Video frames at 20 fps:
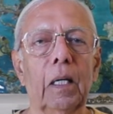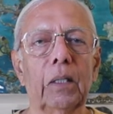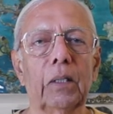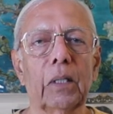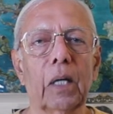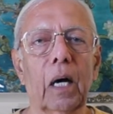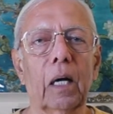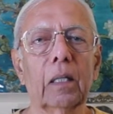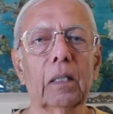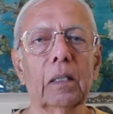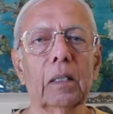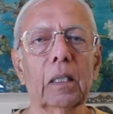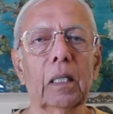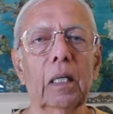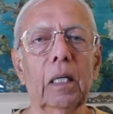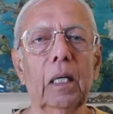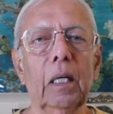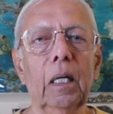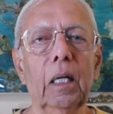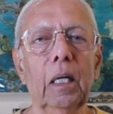
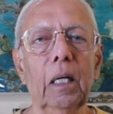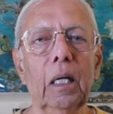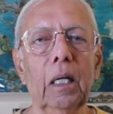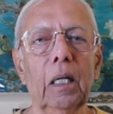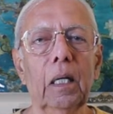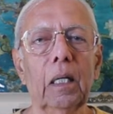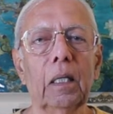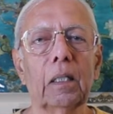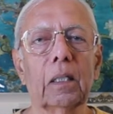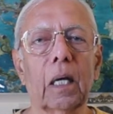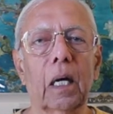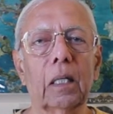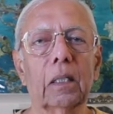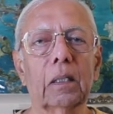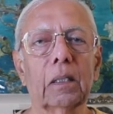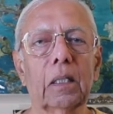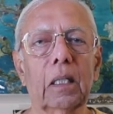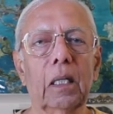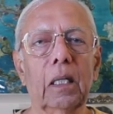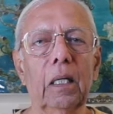Shanti,
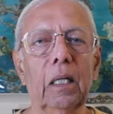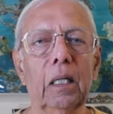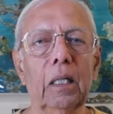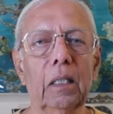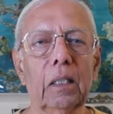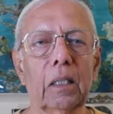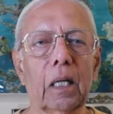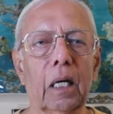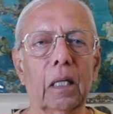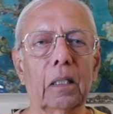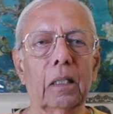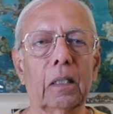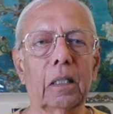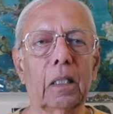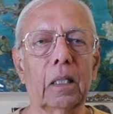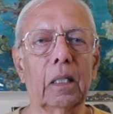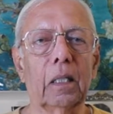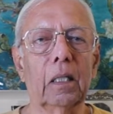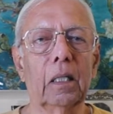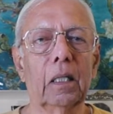Shanti,
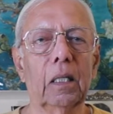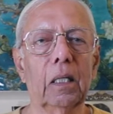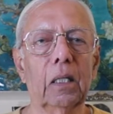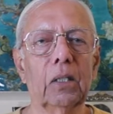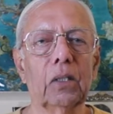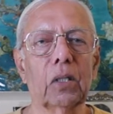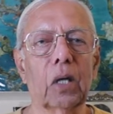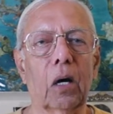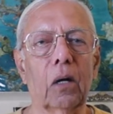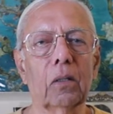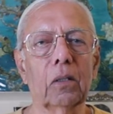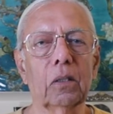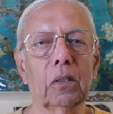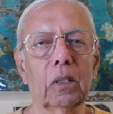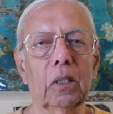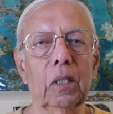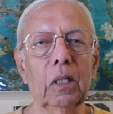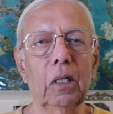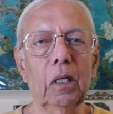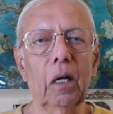Shanti.
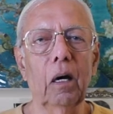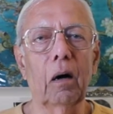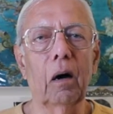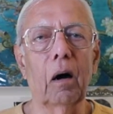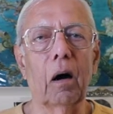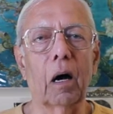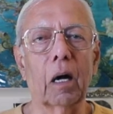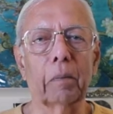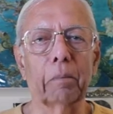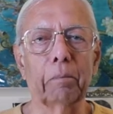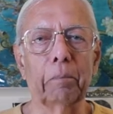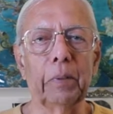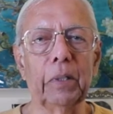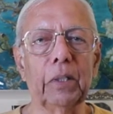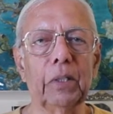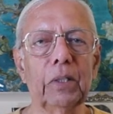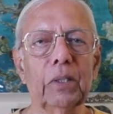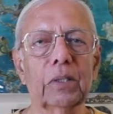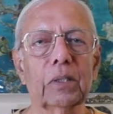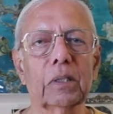Shanti or
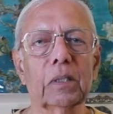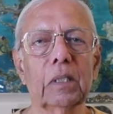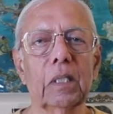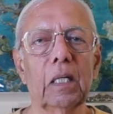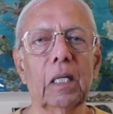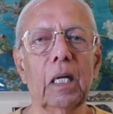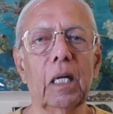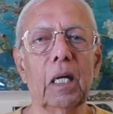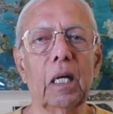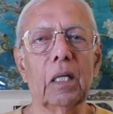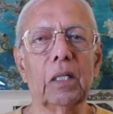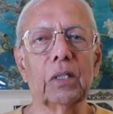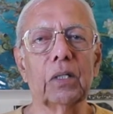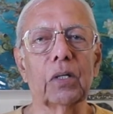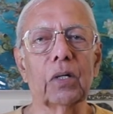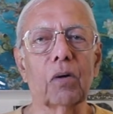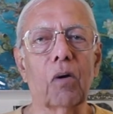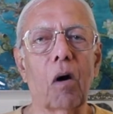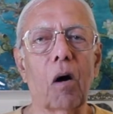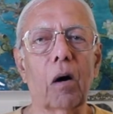peace
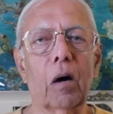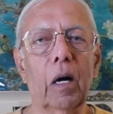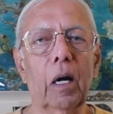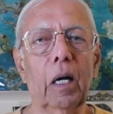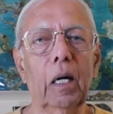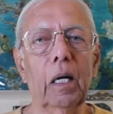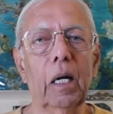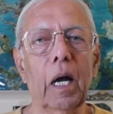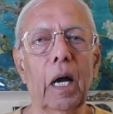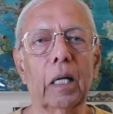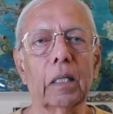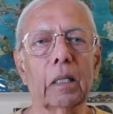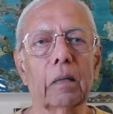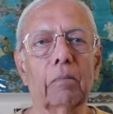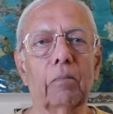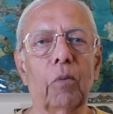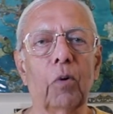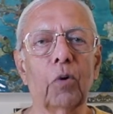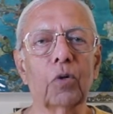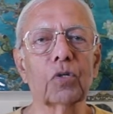is regarded as
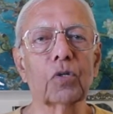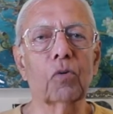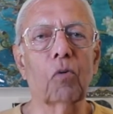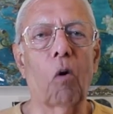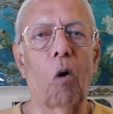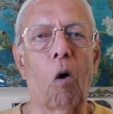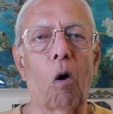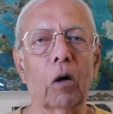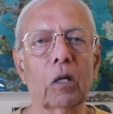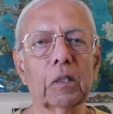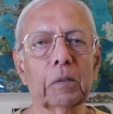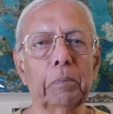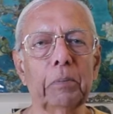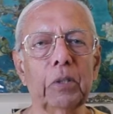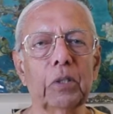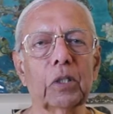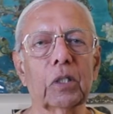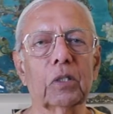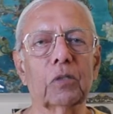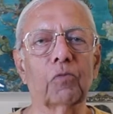a most
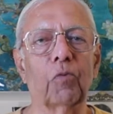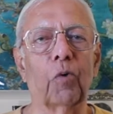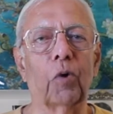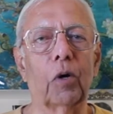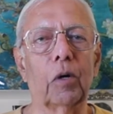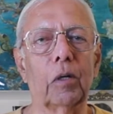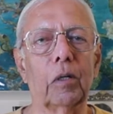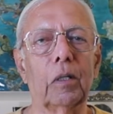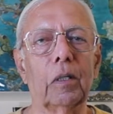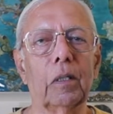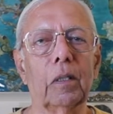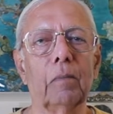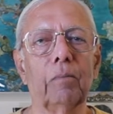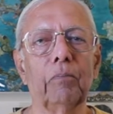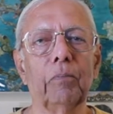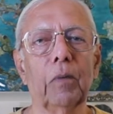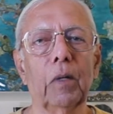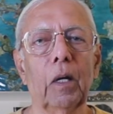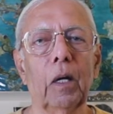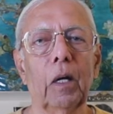auspicious word.
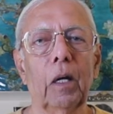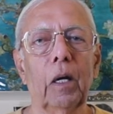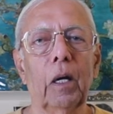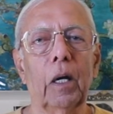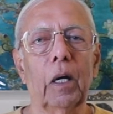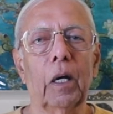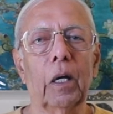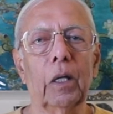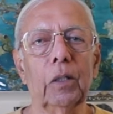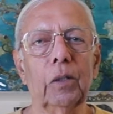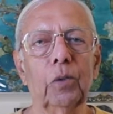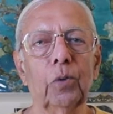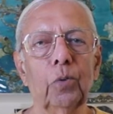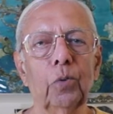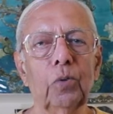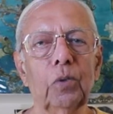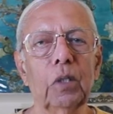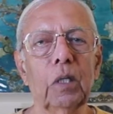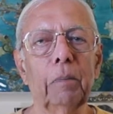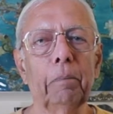
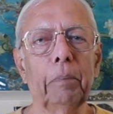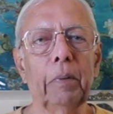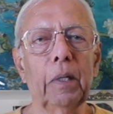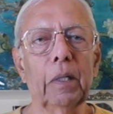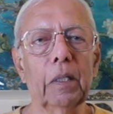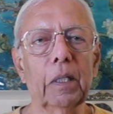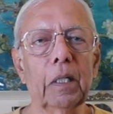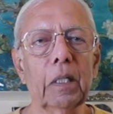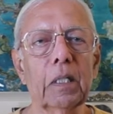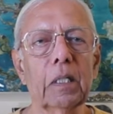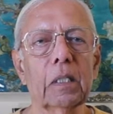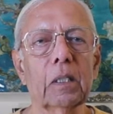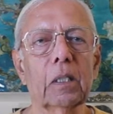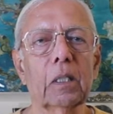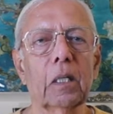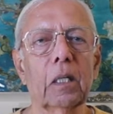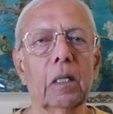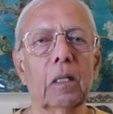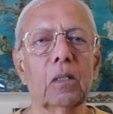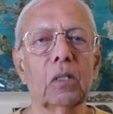Hindus repeat it
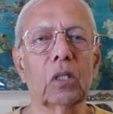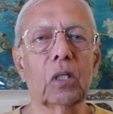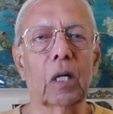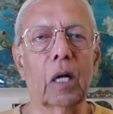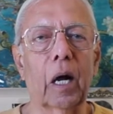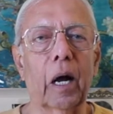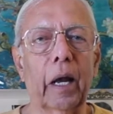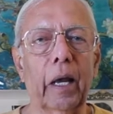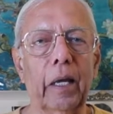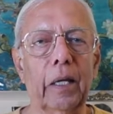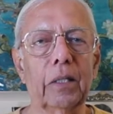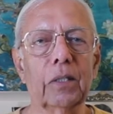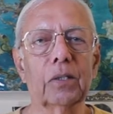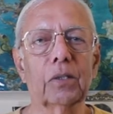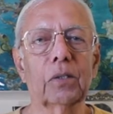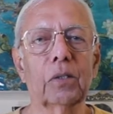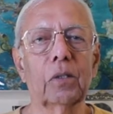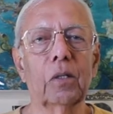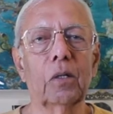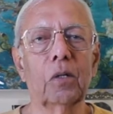
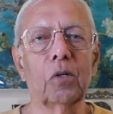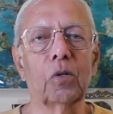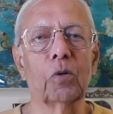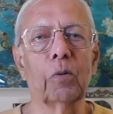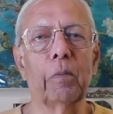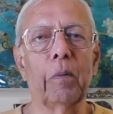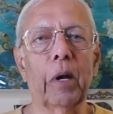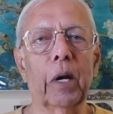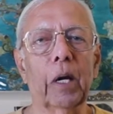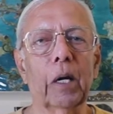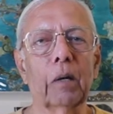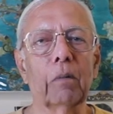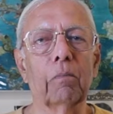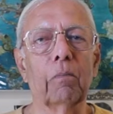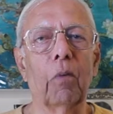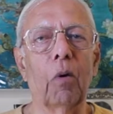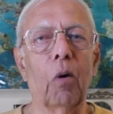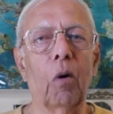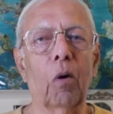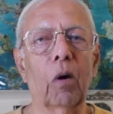thrice to make it
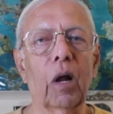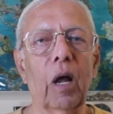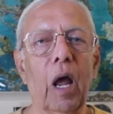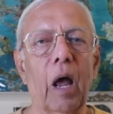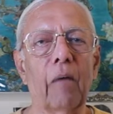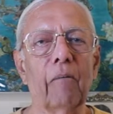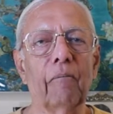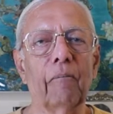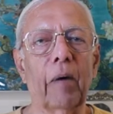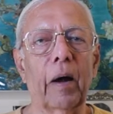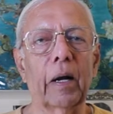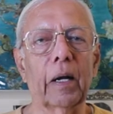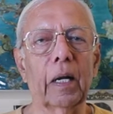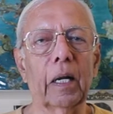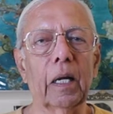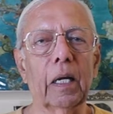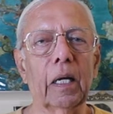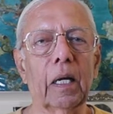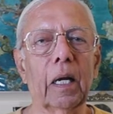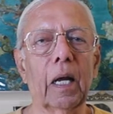more
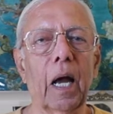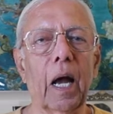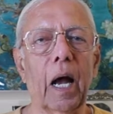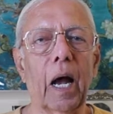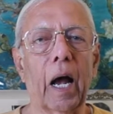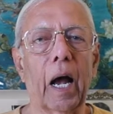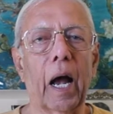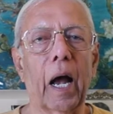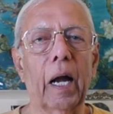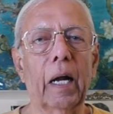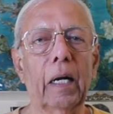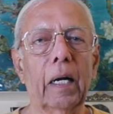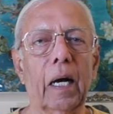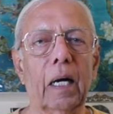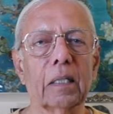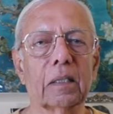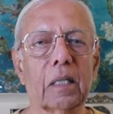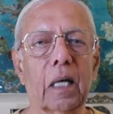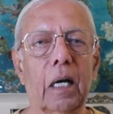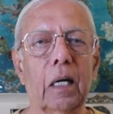emphatic and
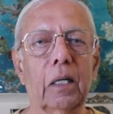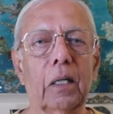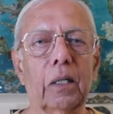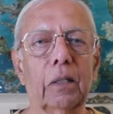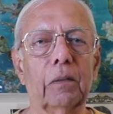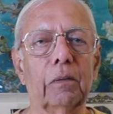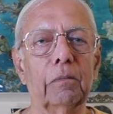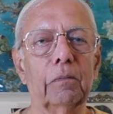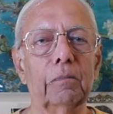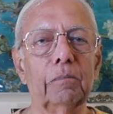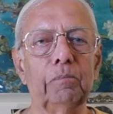assertive.